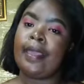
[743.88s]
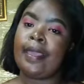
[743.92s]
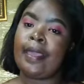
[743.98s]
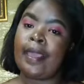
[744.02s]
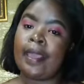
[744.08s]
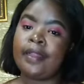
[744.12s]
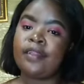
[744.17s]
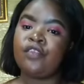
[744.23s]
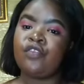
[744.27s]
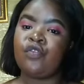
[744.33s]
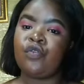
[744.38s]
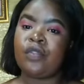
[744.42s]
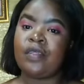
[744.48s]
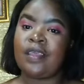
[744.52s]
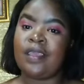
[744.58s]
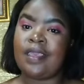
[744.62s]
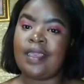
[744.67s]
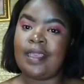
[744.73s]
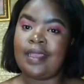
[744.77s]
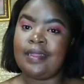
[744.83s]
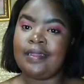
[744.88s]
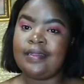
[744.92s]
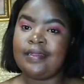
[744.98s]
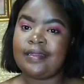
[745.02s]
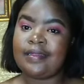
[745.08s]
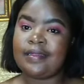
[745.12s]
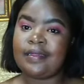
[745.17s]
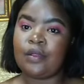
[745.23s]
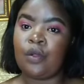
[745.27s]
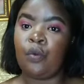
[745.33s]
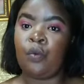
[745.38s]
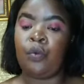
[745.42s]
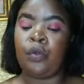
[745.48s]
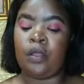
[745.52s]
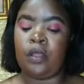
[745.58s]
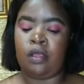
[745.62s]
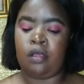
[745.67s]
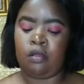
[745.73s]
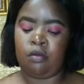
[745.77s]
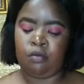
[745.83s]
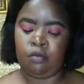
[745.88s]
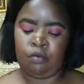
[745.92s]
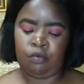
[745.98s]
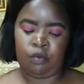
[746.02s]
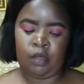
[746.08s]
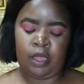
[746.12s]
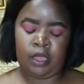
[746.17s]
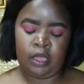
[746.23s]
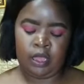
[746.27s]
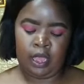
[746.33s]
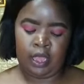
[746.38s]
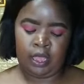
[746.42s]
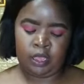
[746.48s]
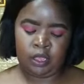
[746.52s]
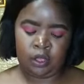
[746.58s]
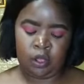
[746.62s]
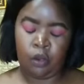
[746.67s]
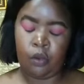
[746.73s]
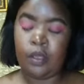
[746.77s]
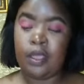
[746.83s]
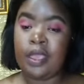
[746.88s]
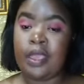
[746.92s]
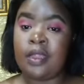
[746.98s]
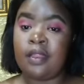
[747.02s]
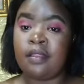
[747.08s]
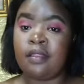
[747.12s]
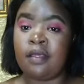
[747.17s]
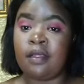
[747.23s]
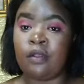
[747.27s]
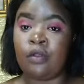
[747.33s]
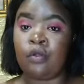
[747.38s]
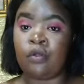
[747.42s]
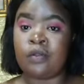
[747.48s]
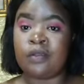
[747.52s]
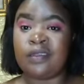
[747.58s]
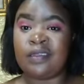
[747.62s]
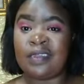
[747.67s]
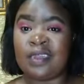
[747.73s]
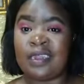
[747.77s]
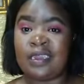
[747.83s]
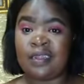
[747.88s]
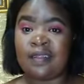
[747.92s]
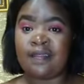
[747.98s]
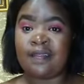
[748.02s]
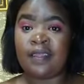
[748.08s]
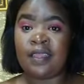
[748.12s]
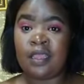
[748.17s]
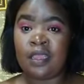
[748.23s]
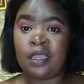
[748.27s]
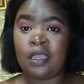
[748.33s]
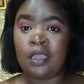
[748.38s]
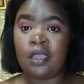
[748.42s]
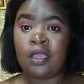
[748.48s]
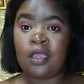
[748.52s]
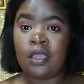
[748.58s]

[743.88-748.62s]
get to the gate. I go in that container thing.